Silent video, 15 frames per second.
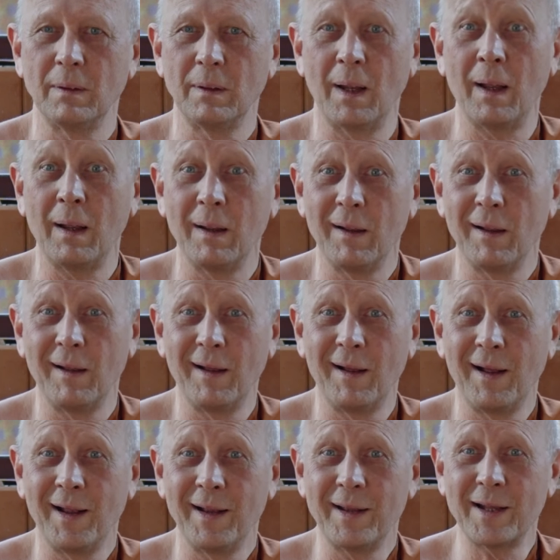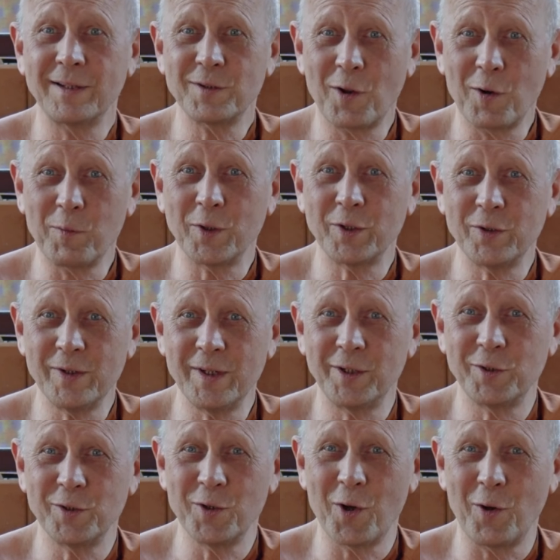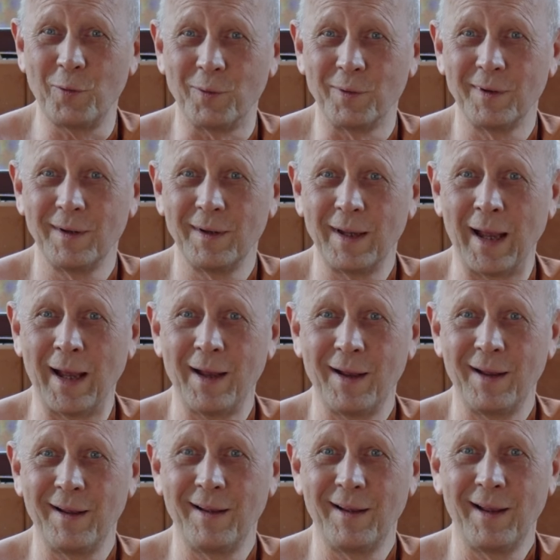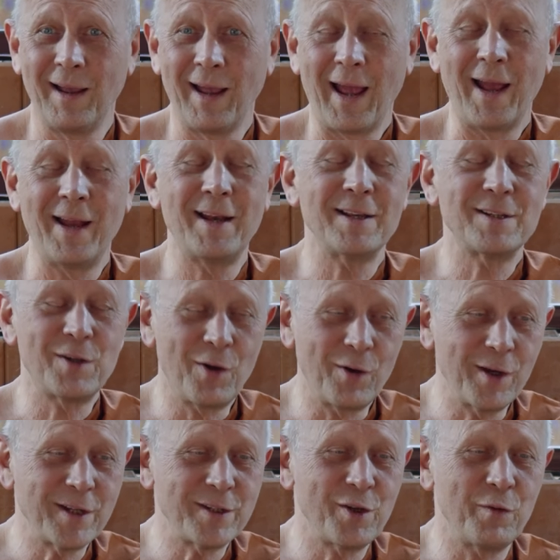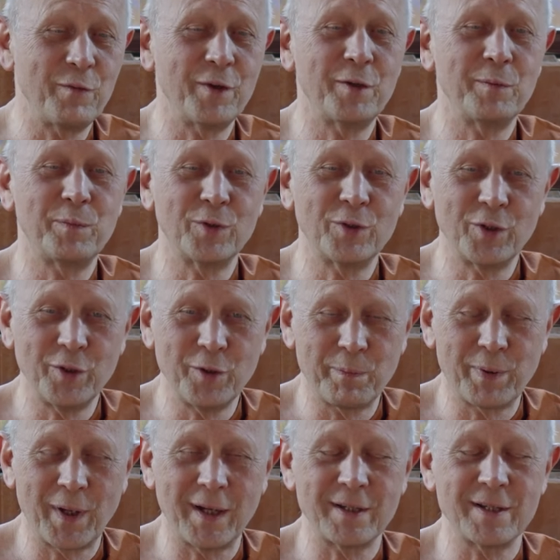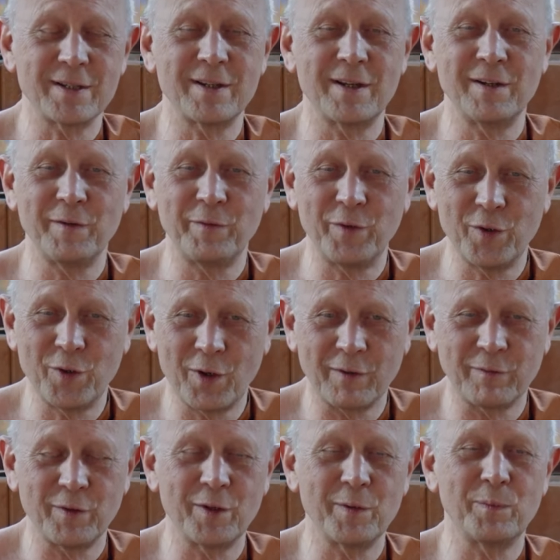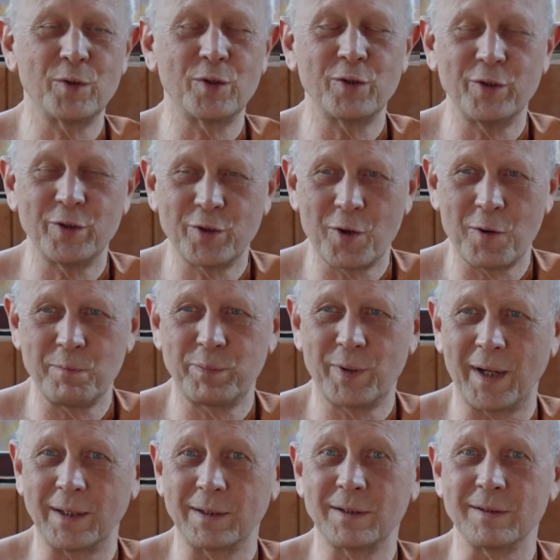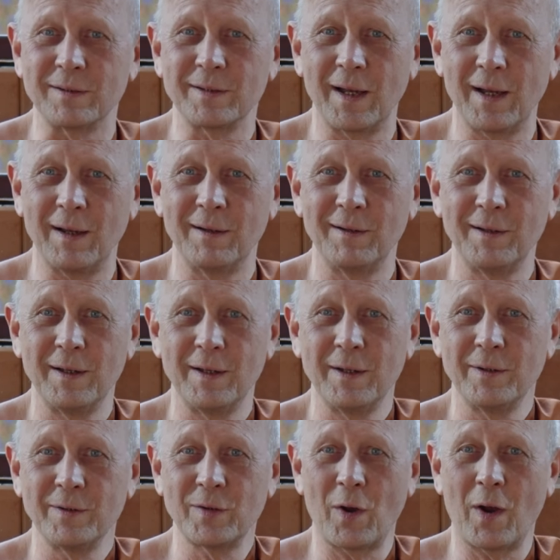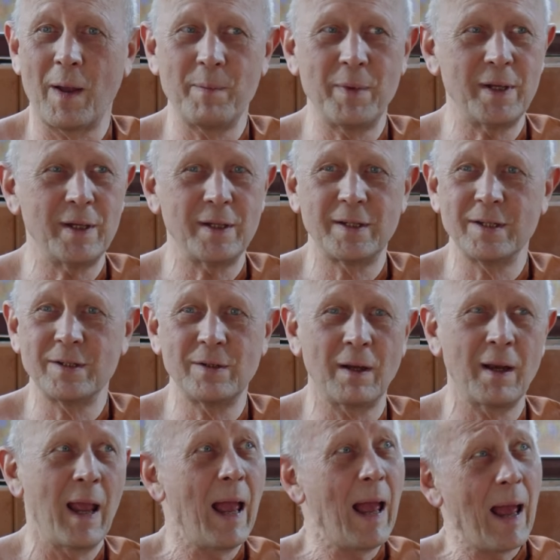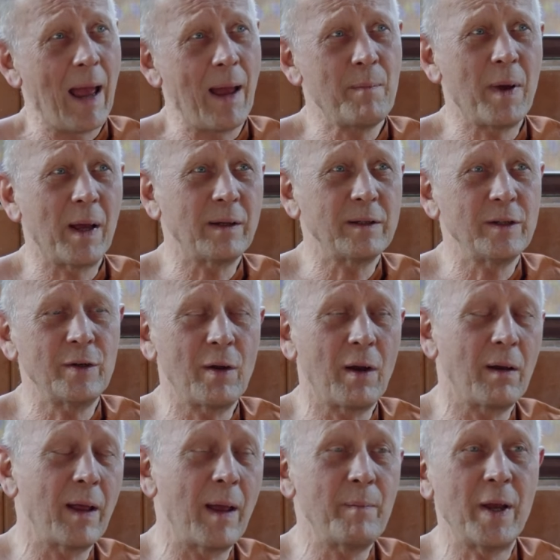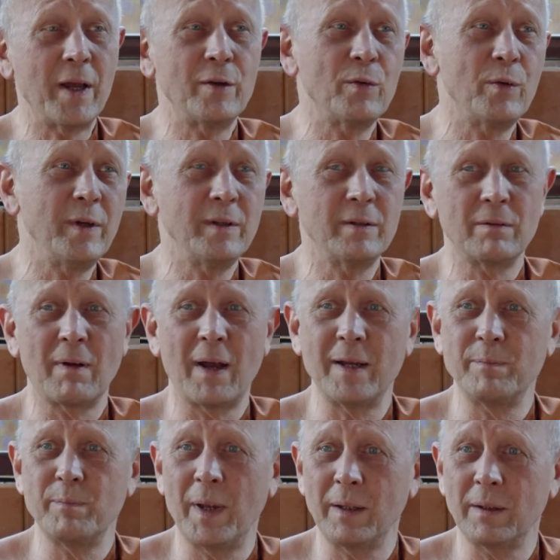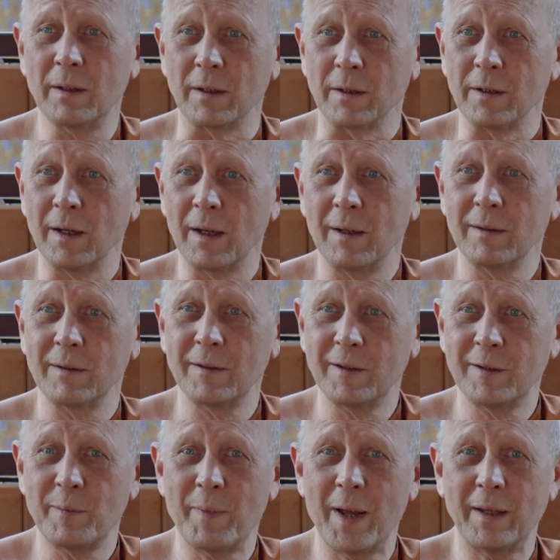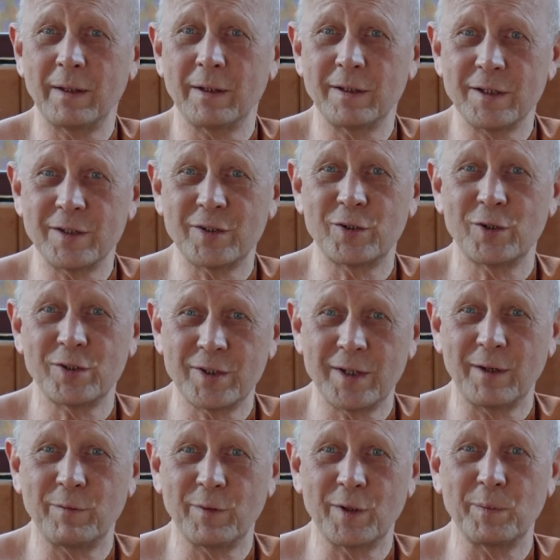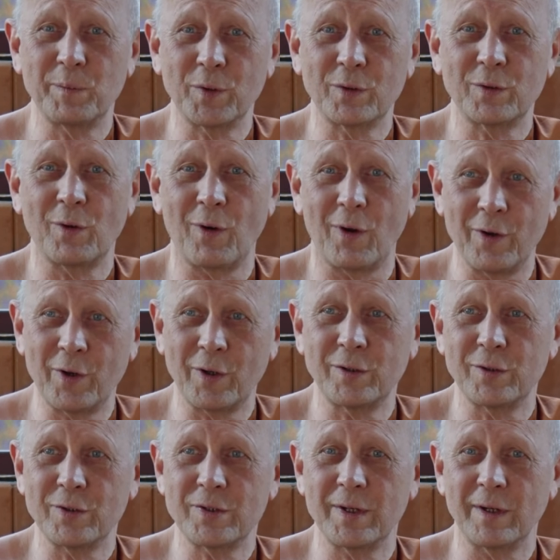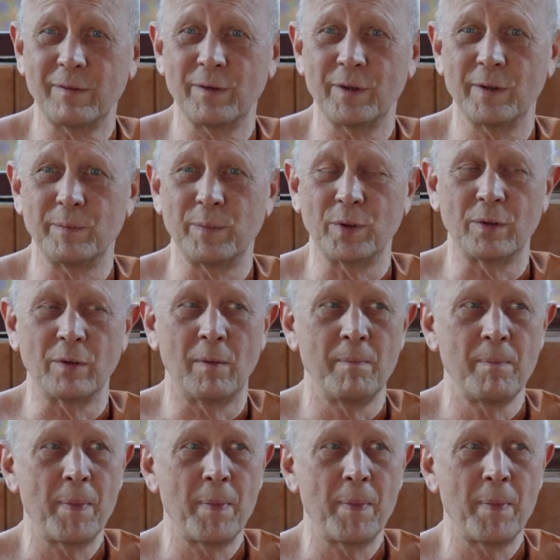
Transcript: Yeah? That's all what you need to know. Yeah? And as long as you're with the Buddha, you practice. And if you're not with the Buddha, you don't practice. Yeah? So, I mean, it is not, am I, you know, am I doing the right method? The method is to stick with the Buddha or not to stick with the Buddha.